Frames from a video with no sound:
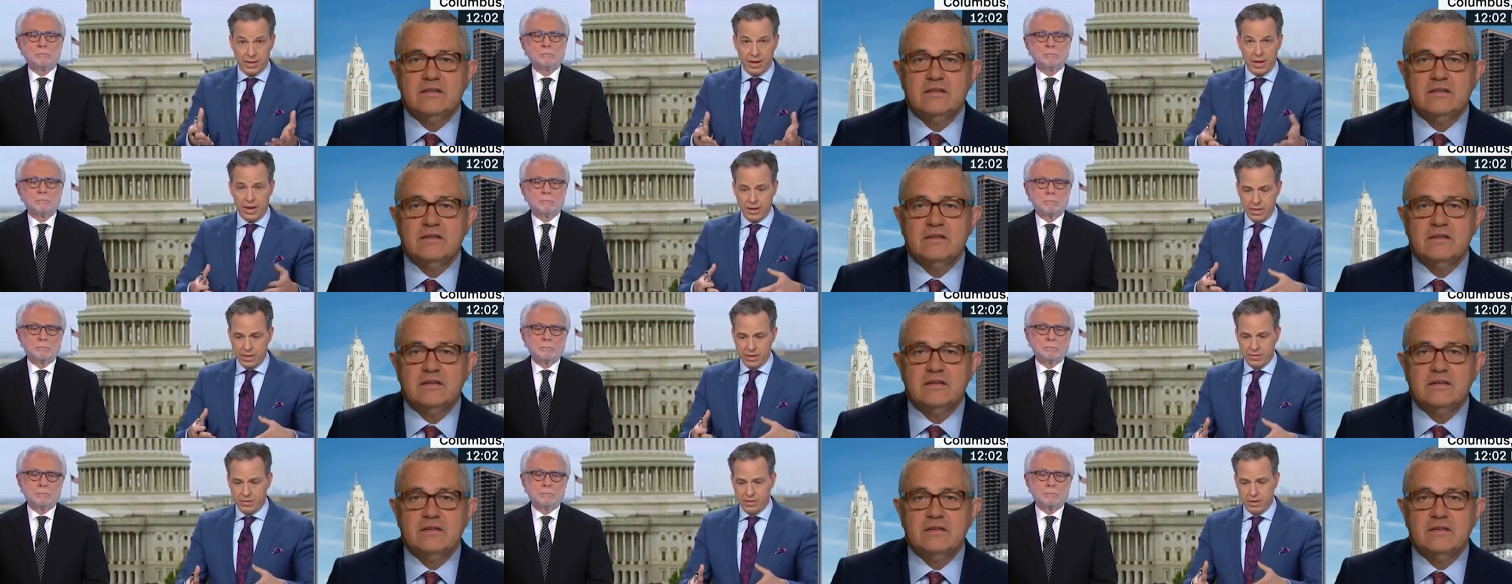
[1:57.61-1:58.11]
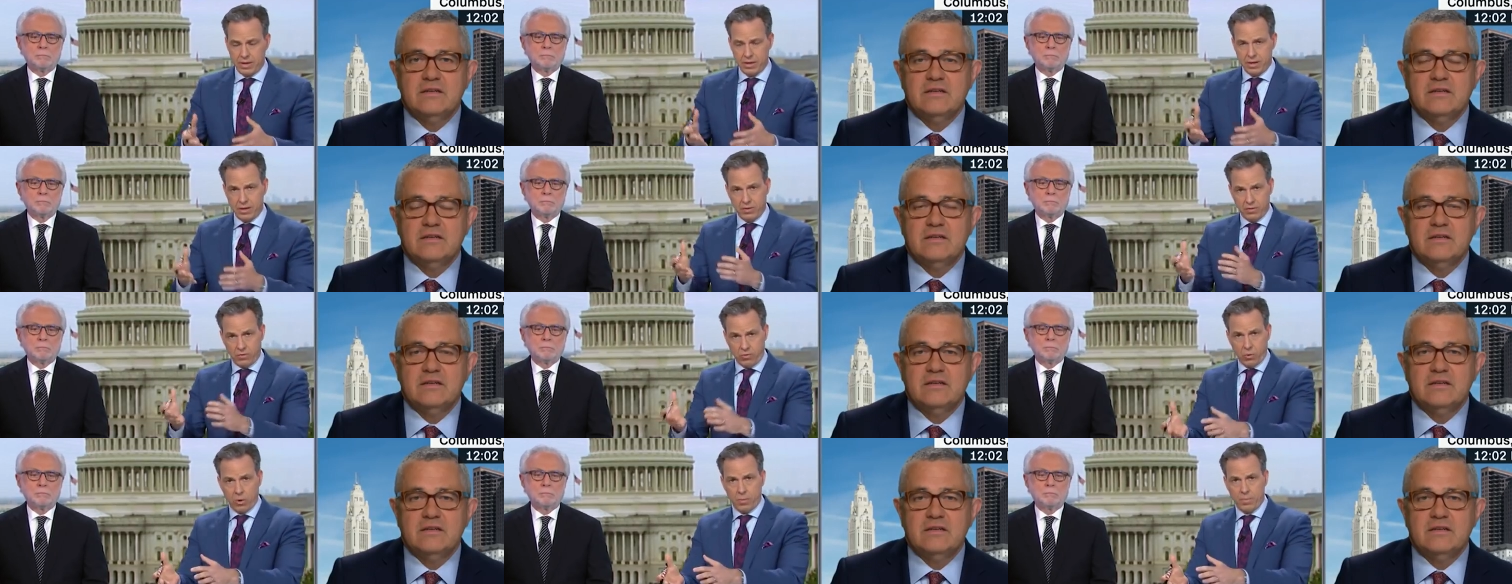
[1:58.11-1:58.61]
Speaker 1: Again, he said
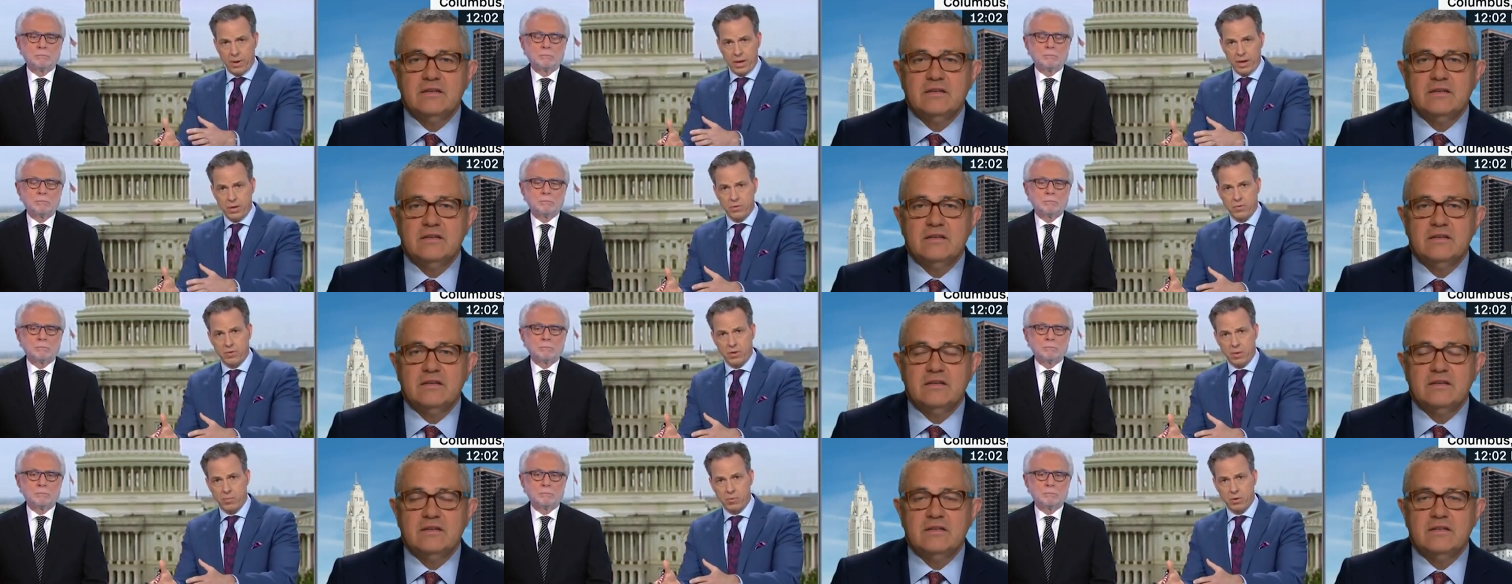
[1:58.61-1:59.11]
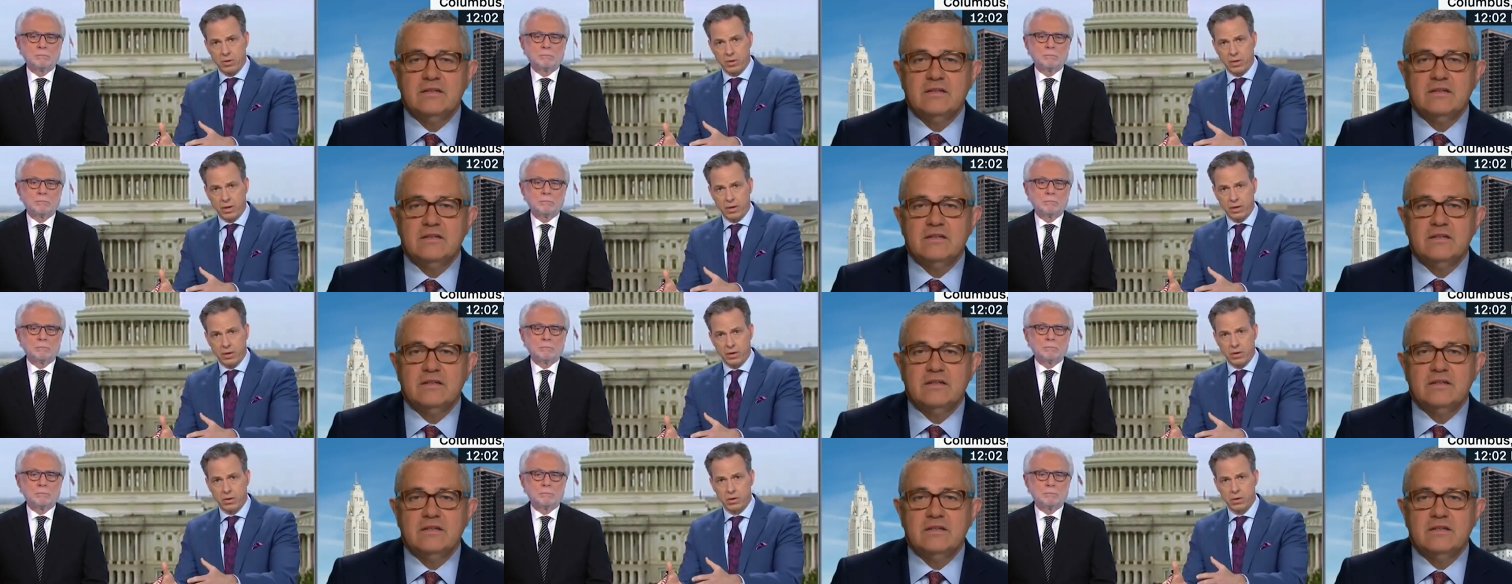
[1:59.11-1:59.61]
his four-page summary
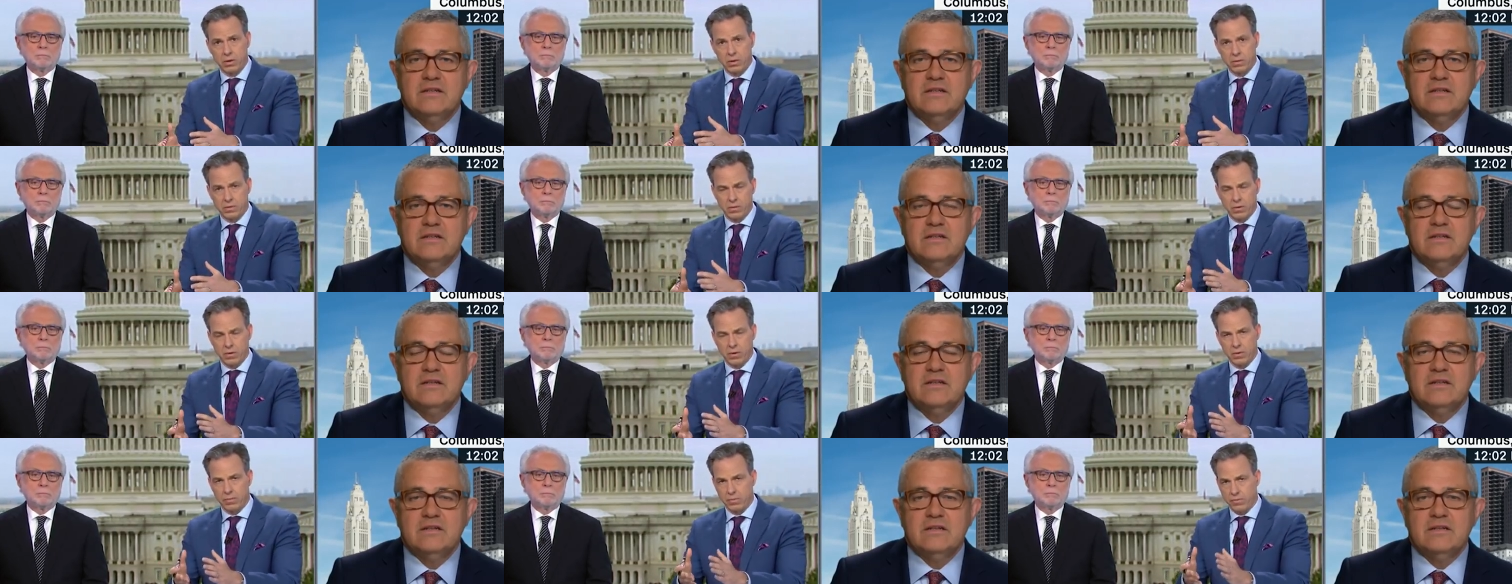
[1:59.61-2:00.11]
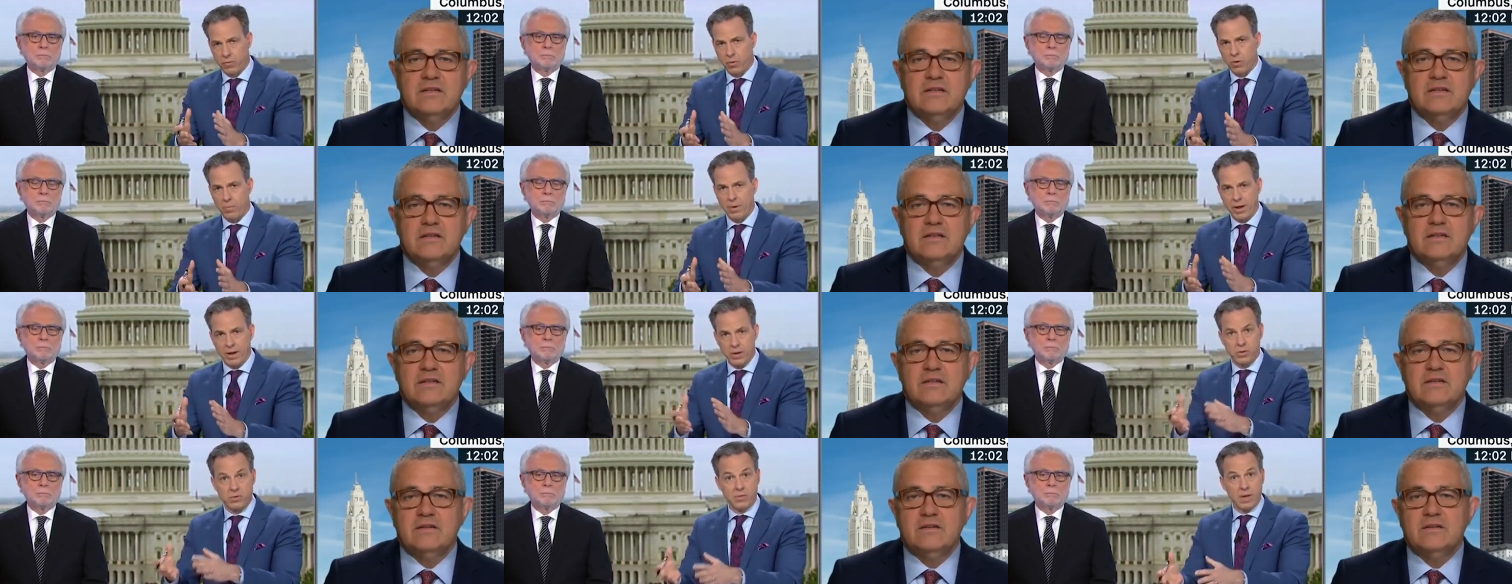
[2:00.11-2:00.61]
letter or
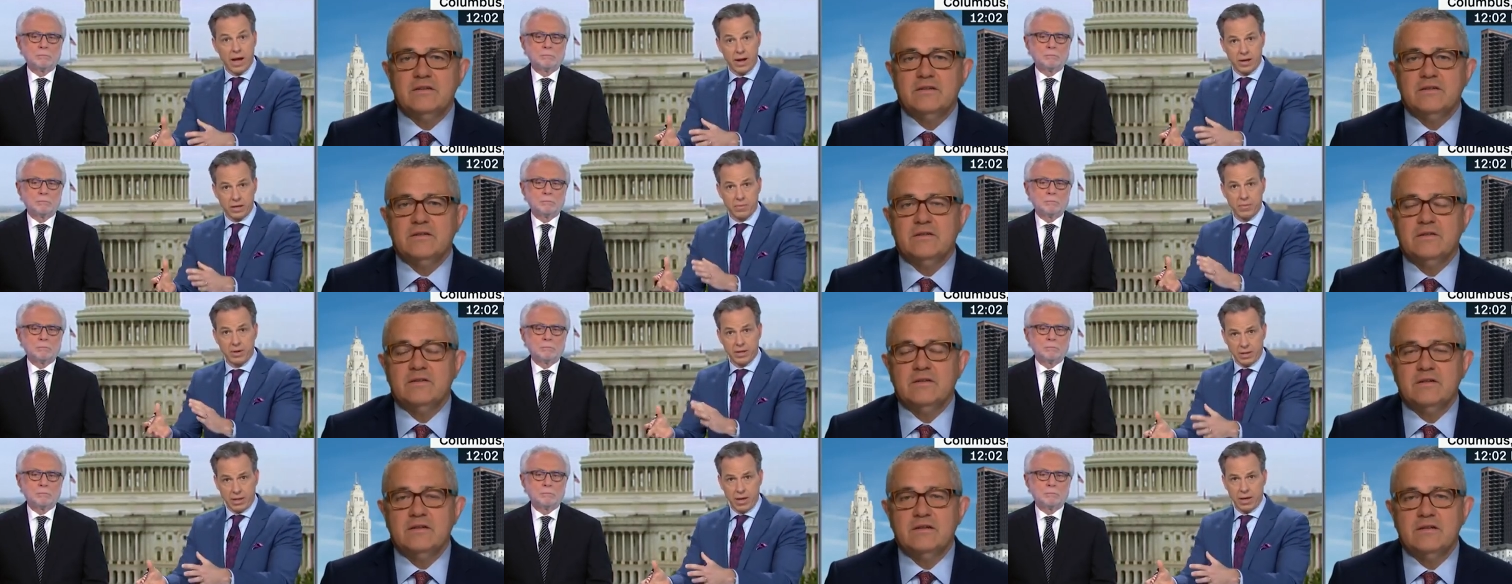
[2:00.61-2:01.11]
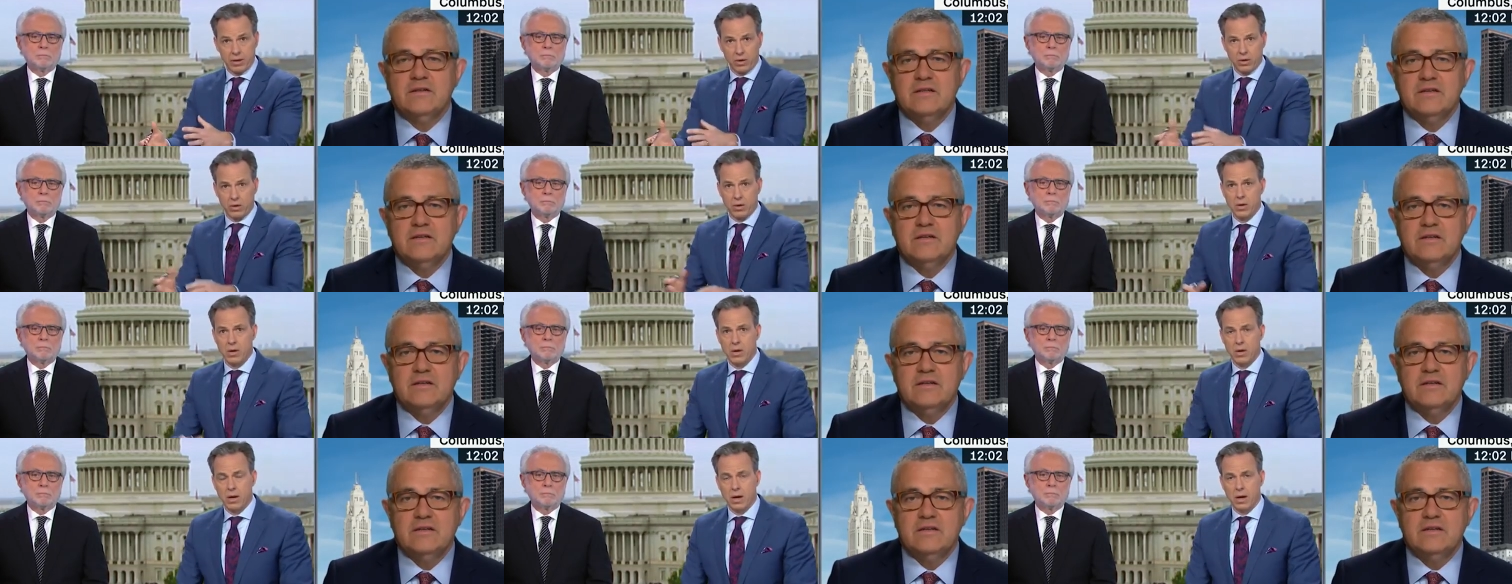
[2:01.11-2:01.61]
four-page document
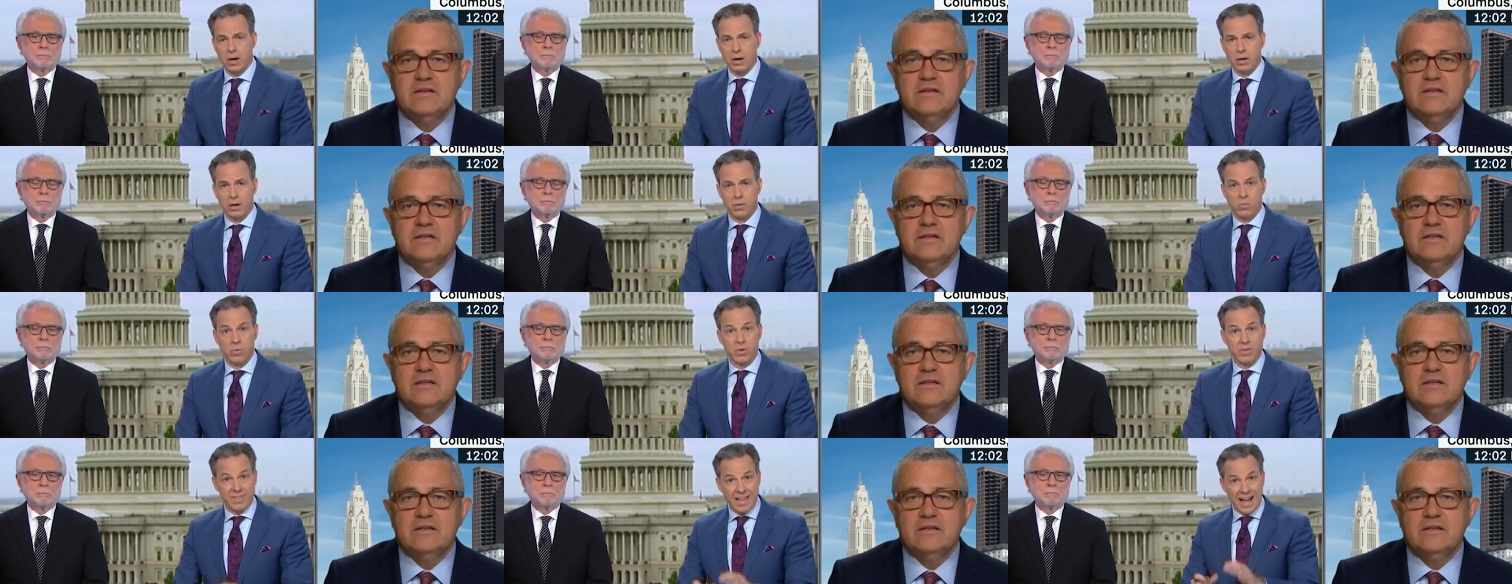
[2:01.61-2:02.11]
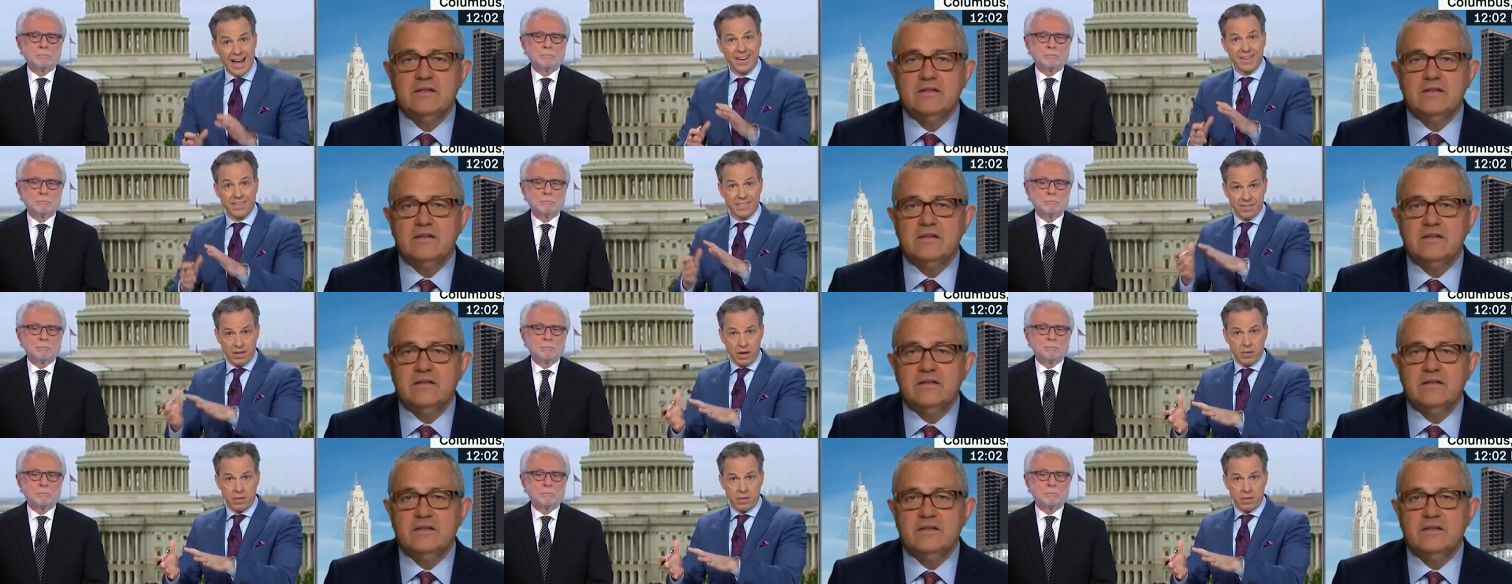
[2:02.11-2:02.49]
letter uh, was not a